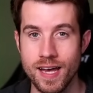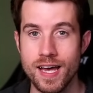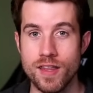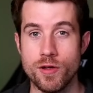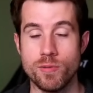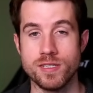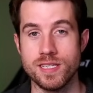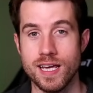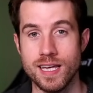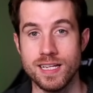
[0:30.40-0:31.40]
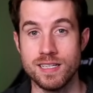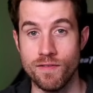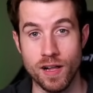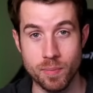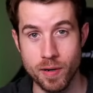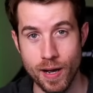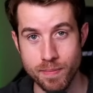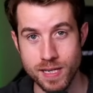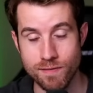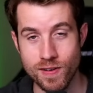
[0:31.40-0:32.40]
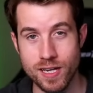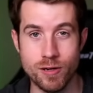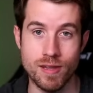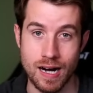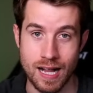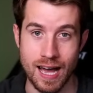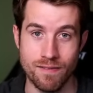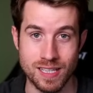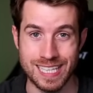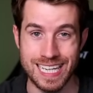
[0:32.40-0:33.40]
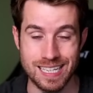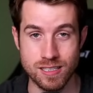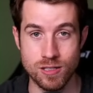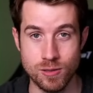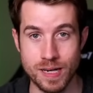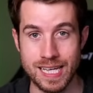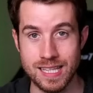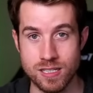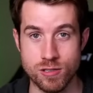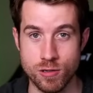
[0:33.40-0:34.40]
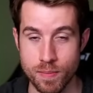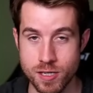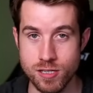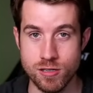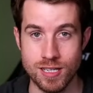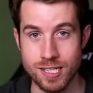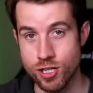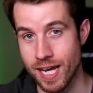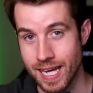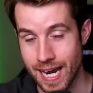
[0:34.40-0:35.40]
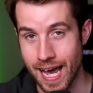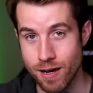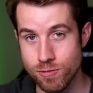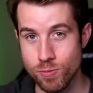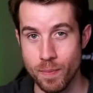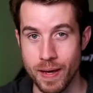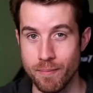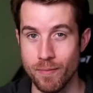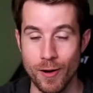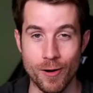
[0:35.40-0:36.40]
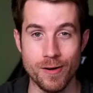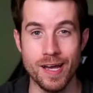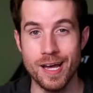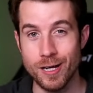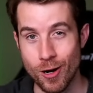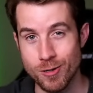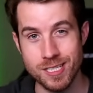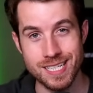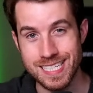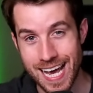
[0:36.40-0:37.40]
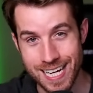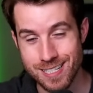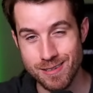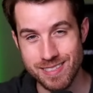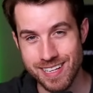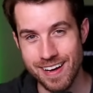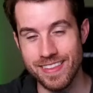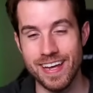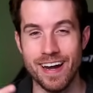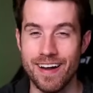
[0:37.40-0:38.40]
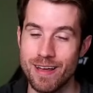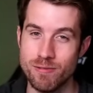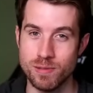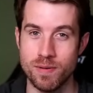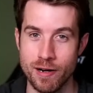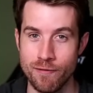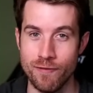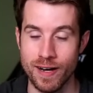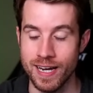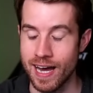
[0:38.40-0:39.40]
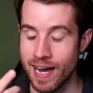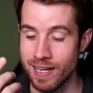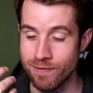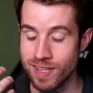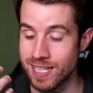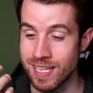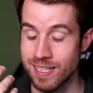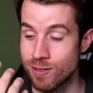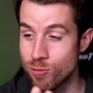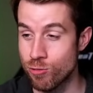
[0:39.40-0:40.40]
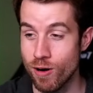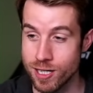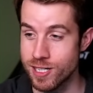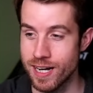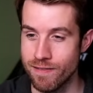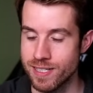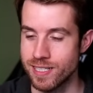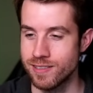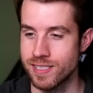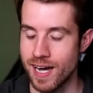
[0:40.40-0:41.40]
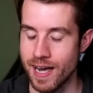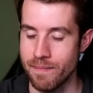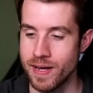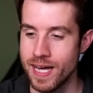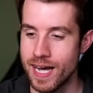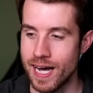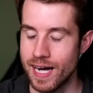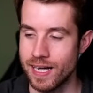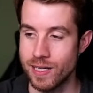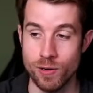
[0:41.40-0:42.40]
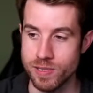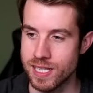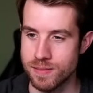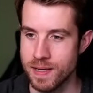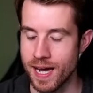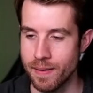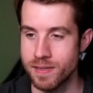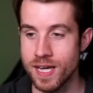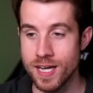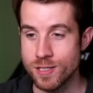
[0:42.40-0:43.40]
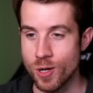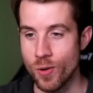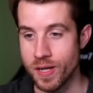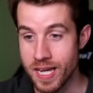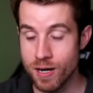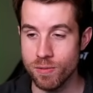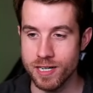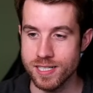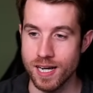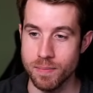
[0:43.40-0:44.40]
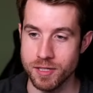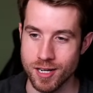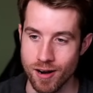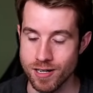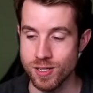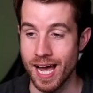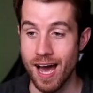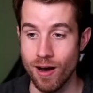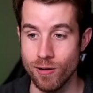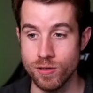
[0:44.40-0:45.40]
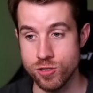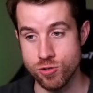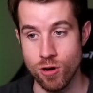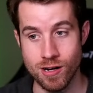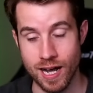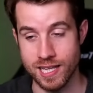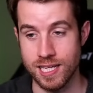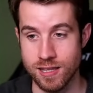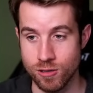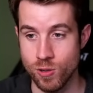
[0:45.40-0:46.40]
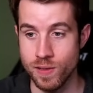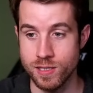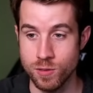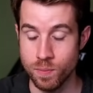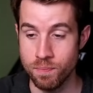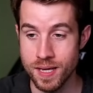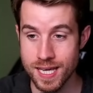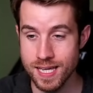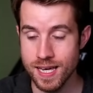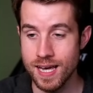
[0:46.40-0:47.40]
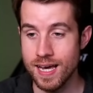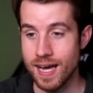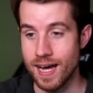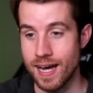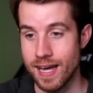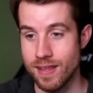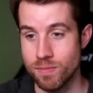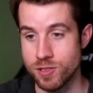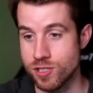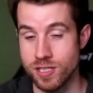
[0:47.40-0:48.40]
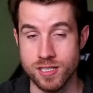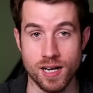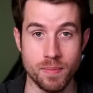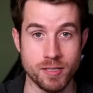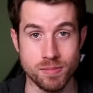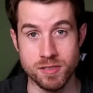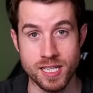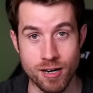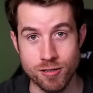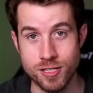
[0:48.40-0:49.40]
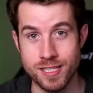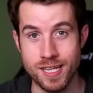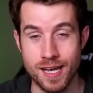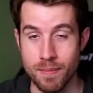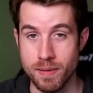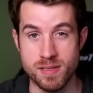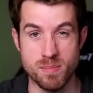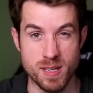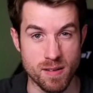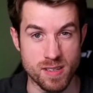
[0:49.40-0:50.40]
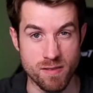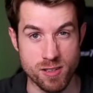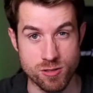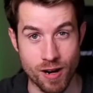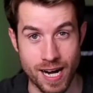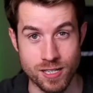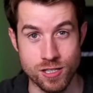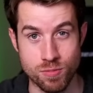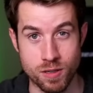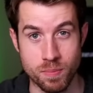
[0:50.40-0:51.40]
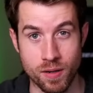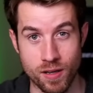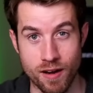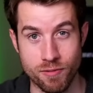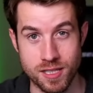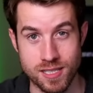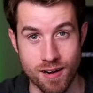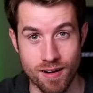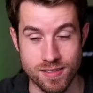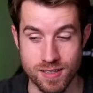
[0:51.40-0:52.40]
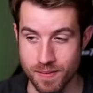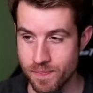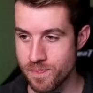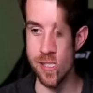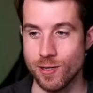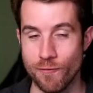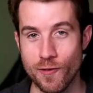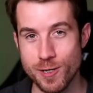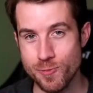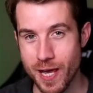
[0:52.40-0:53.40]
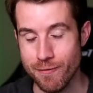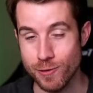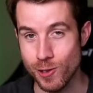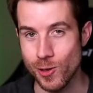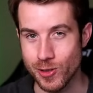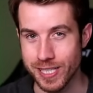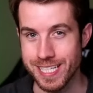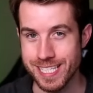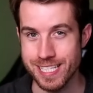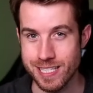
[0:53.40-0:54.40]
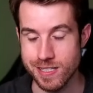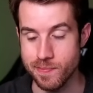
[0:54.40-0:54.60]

There was a developer update video that I'll have the link to in the description so you can check it out, where Ben Brode, Cozy, Dexter was on there. It was pretty fun. I think they crush it every single time. It always gets me hyped. So here we're going to talk about the cards, how strong I think they're going to be, and then we're just going to talk about some synergies and maybe some different strategies we could pull off with these cards. All right, so first we have Loki. He's the season